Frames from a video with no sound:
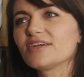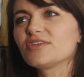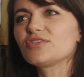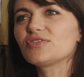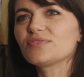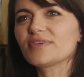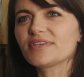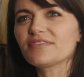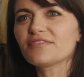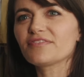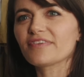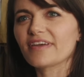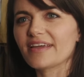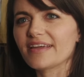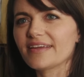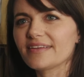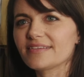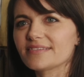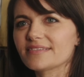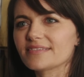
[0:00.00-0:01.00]
To
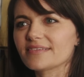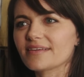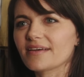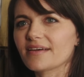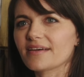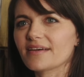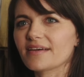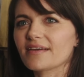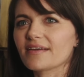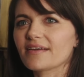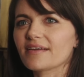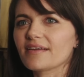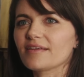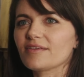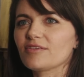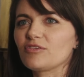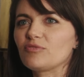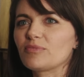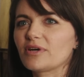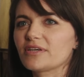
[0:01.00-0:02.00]
innovate,
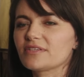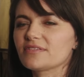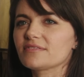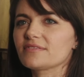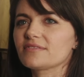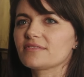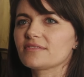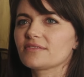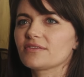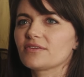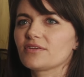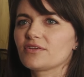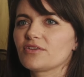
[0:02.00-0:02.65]
you must